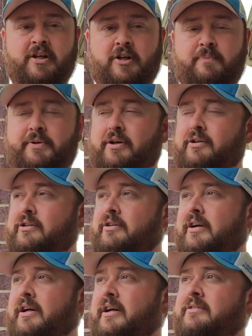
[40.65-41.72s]
Hope y'all
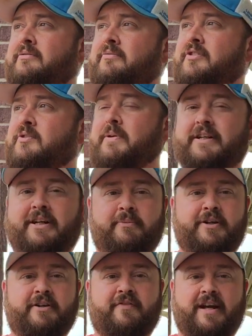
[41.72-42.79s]
are uh, spending it
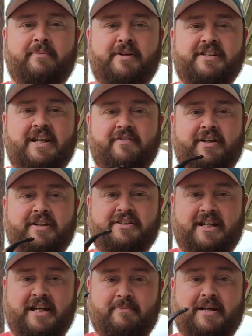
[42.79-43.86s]
with your families, having a good
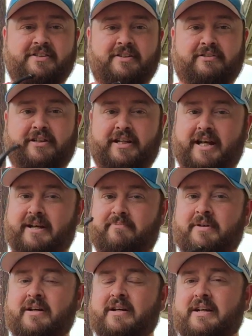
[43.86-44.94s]
time. I certainly
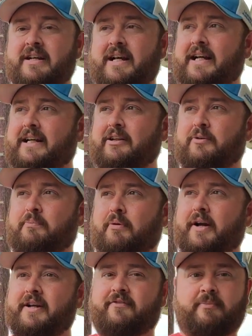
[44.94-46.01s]
am. I got a little
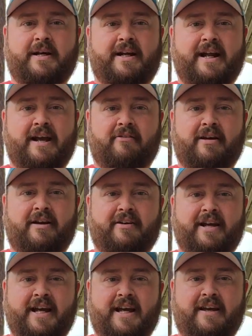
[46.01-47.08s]
break for about an hour, hour
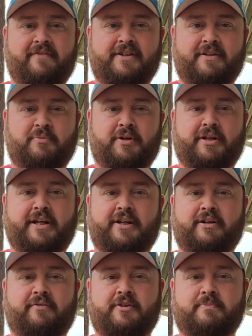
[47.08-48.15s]
and a half, and then we're going to
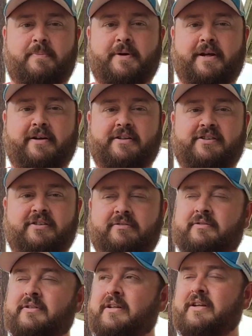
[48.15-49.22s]
head over to my parents
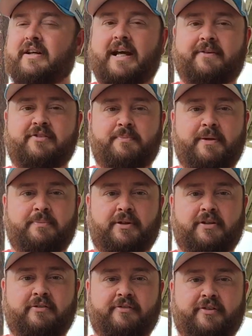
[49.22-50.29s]
and have some people
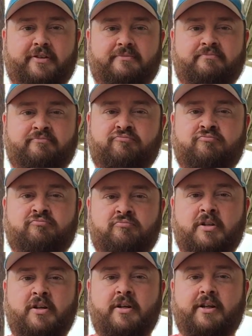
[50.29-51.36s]
over and
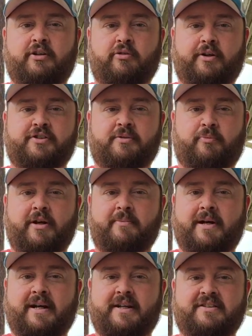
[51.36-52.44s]
grill some
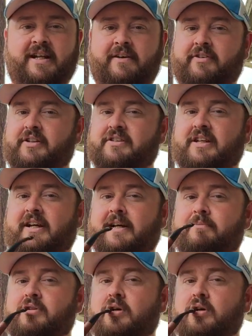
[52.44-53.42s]
ribeyes and have a good time.